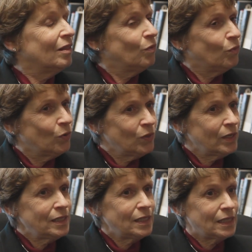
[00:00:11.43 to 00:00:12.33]
The
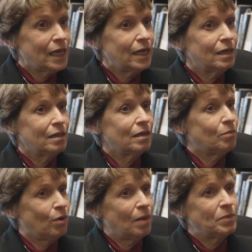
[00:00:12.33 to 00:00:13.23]
ruling said that
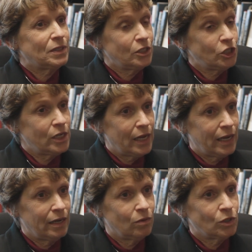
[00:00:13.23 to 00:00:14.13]
Proposition
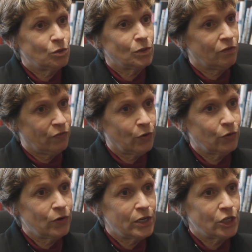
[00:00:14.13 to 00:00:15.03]
8, which was a
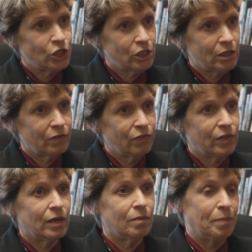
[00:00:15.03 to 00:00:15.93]
voter initiative
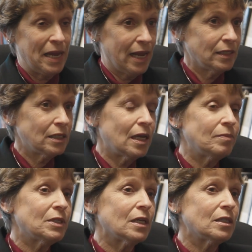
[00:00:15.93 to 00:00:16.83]
that banned same
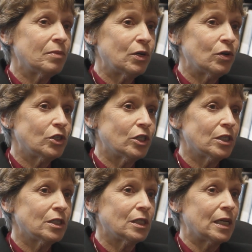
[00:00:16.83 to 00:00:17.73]
sex
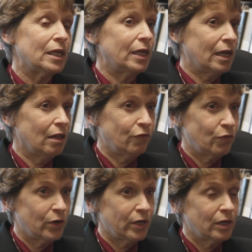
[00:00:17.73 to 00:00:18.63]
marriages in
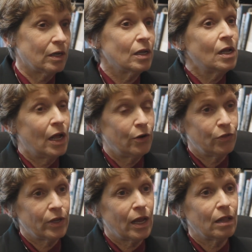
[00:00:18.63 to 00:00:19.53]
California under
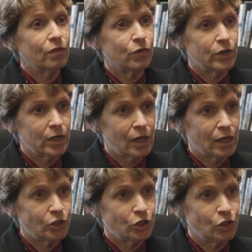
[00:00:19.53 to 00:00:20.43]
the California
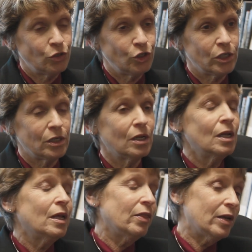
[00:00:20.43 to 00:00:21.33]
Constitution,
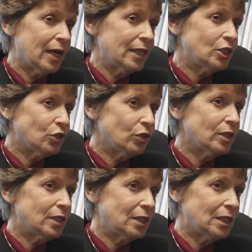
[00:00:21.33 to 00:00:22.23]
the Ninth
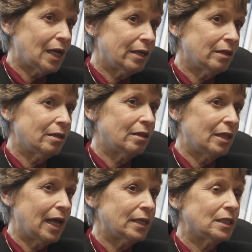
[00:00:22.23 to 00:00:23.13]
Circuit decided that
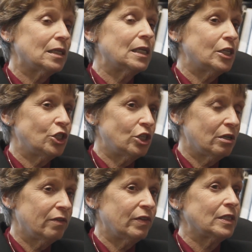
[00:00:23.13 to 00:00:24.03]
that
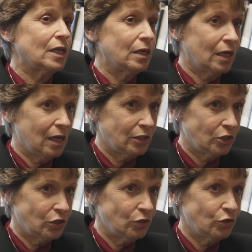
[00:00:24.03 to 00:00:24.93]
initiative is
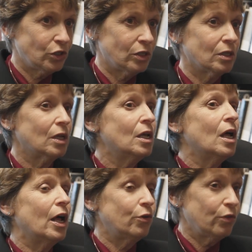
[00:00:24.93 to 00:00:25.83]
unconstitutional
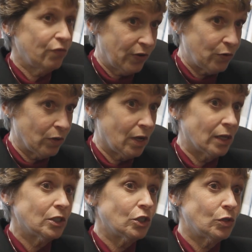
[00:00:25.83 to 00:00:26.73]
under the federal
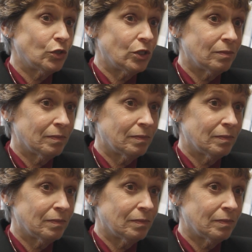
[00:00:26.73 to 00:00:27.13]
Constitution.